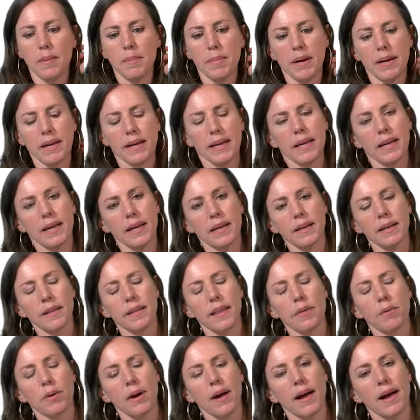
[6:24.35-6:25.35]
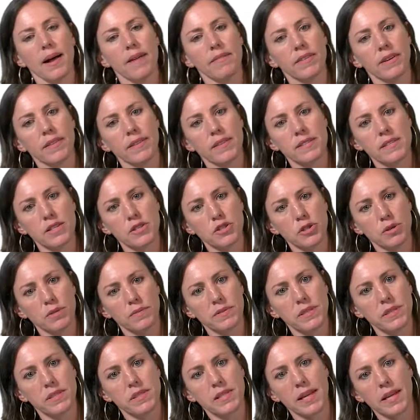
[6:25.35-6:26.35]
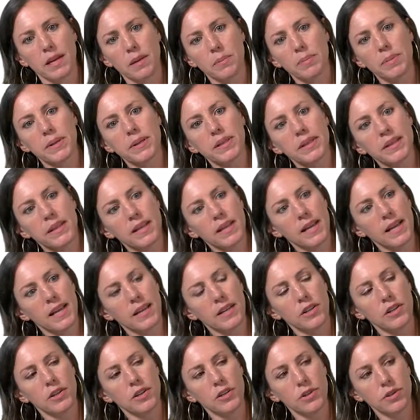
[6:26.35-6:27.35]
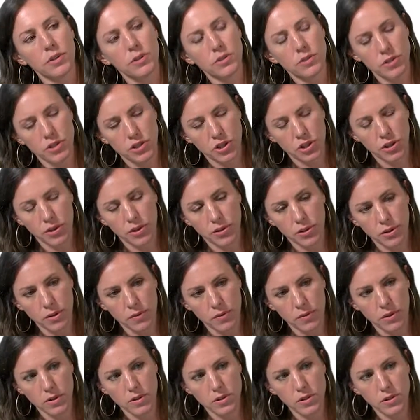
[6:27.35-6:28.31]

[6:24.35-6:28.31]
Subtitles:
again, they were having this issue of sustainability and huge turnover.